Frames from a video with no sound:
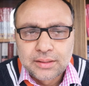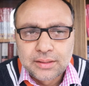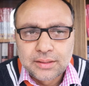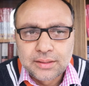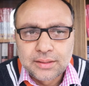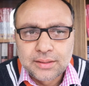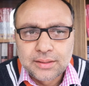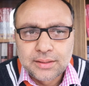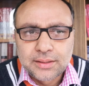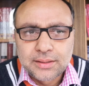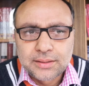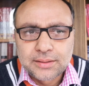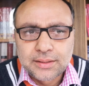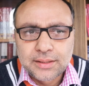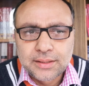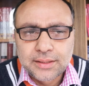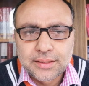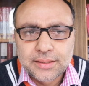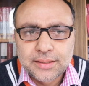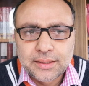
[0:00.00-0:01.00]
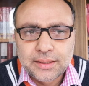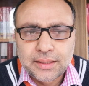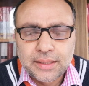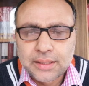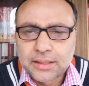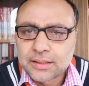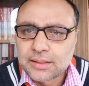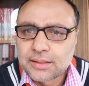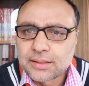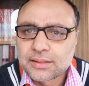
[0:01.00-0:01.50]
The
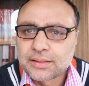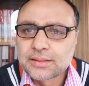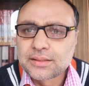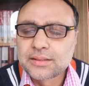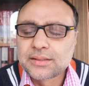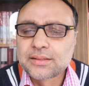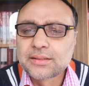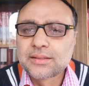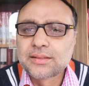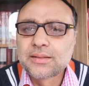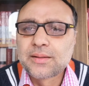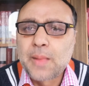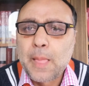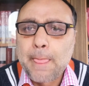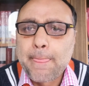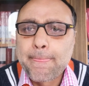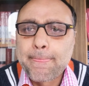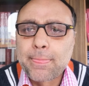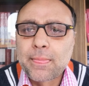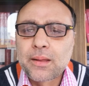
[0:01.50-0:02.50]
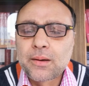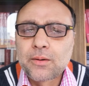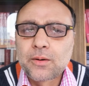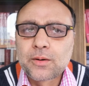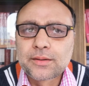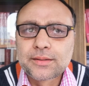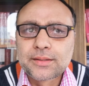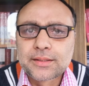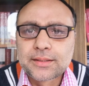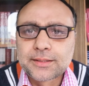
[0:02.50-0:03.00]
anchor
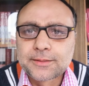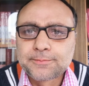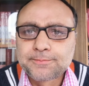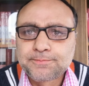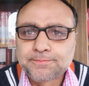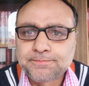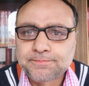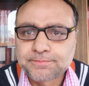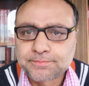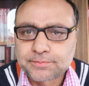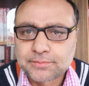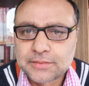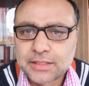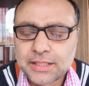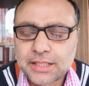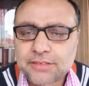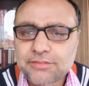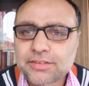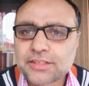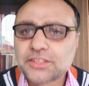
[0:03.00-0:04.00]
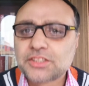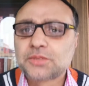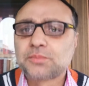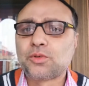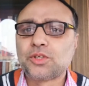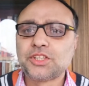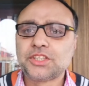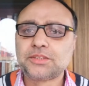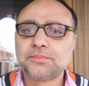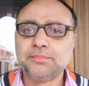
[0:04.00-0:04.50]
or the reference
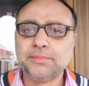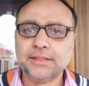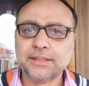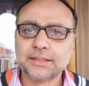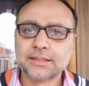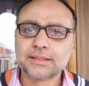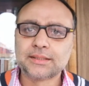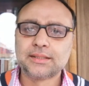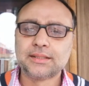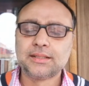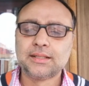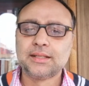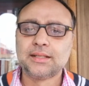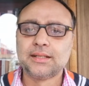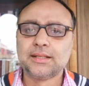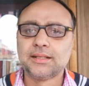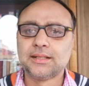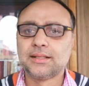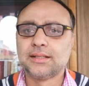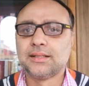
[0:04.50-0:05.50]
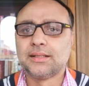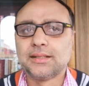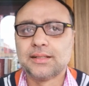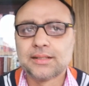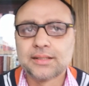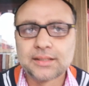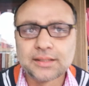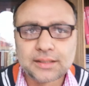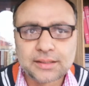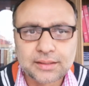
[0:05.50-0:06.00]
point being
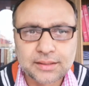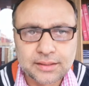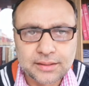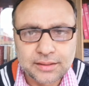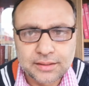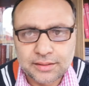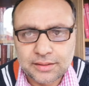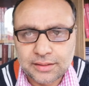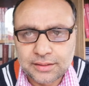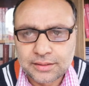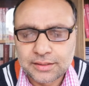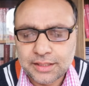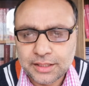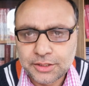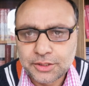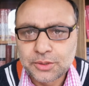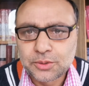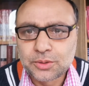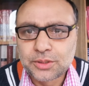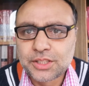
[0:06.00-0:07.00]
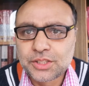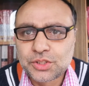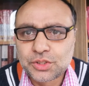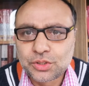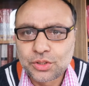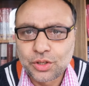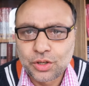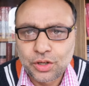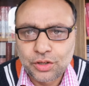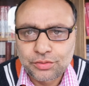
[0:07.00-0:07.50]
in
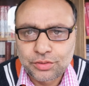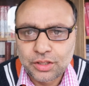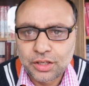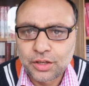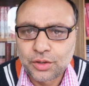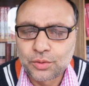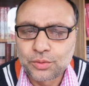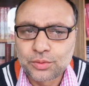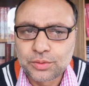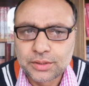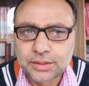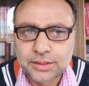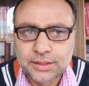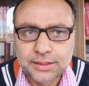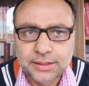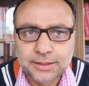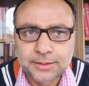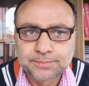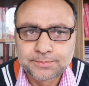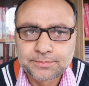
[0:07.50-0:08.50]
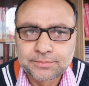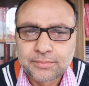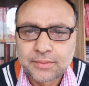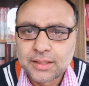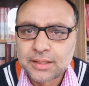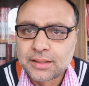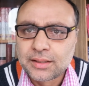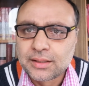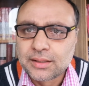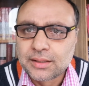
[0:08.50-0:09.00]
continuation of how
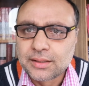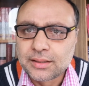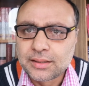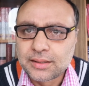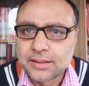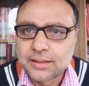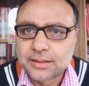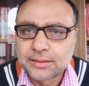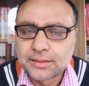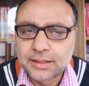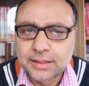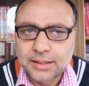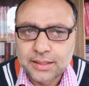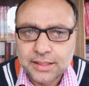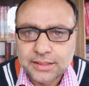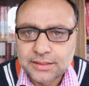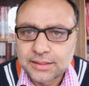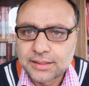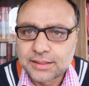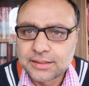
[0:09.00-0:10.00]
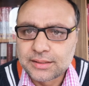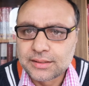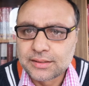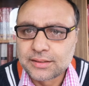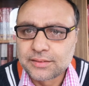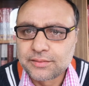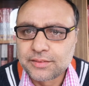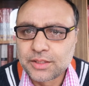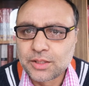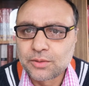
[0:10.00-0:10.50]
the
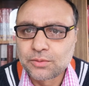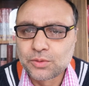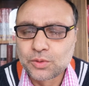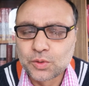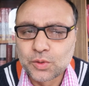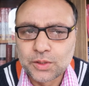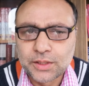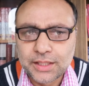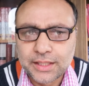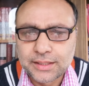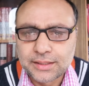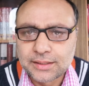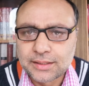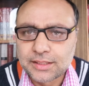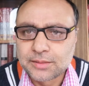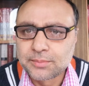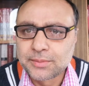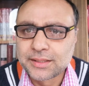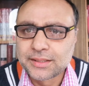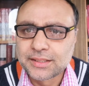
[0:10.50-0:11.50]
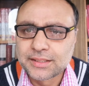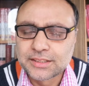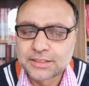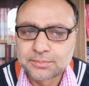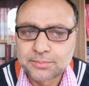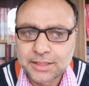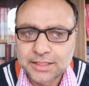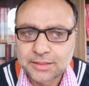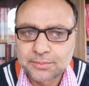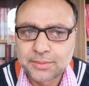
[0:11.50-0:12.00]
Russellian way of looking at arithmetics,
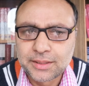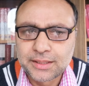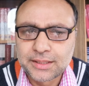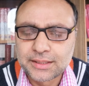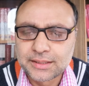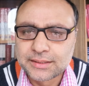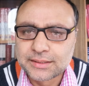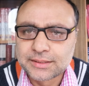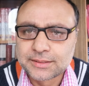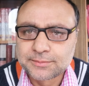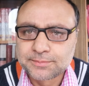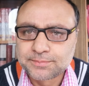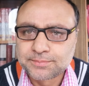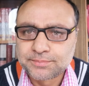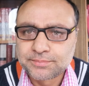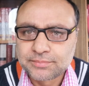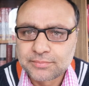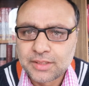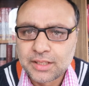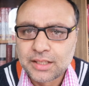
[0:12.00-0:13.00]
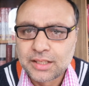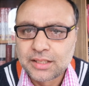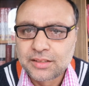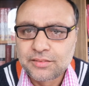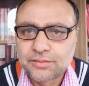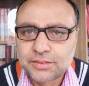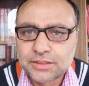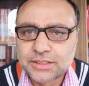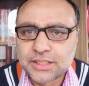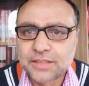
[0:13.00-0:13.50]
mathematics
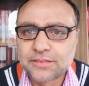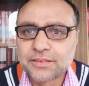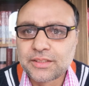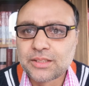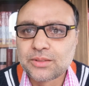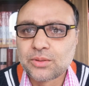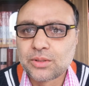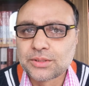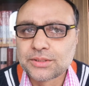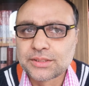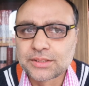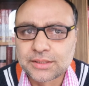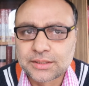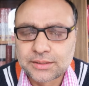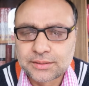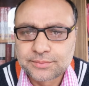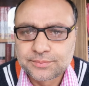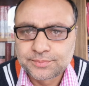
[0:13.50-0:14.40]
vis-a-vis logic.